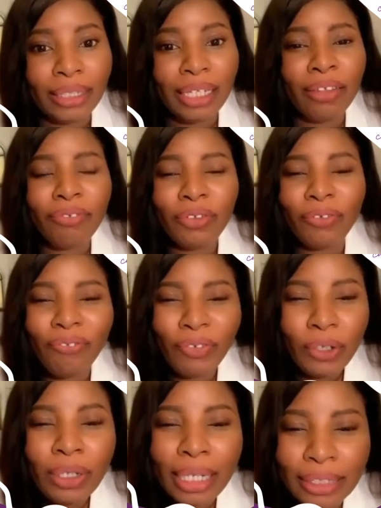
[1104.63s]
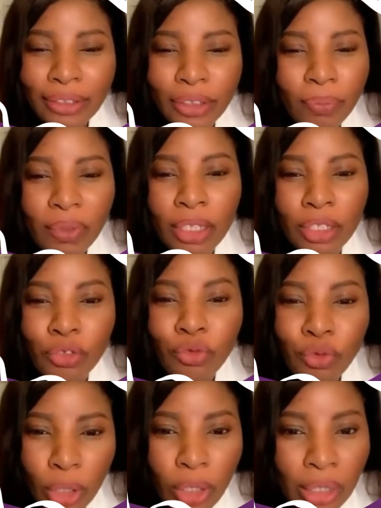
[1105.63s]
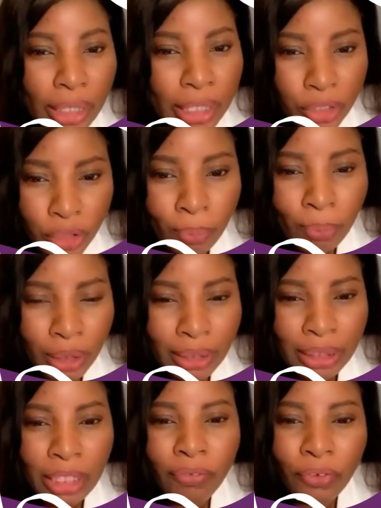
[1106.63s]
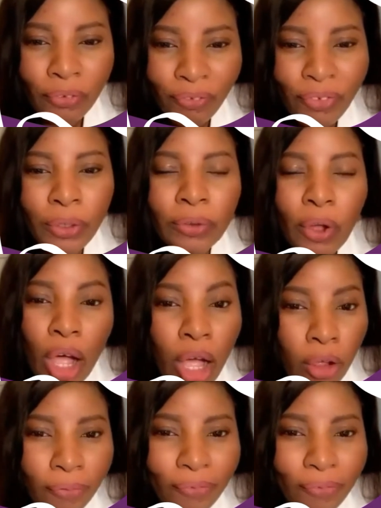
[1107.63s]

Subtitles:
if you feel like something is wrong in your body, if you feel off,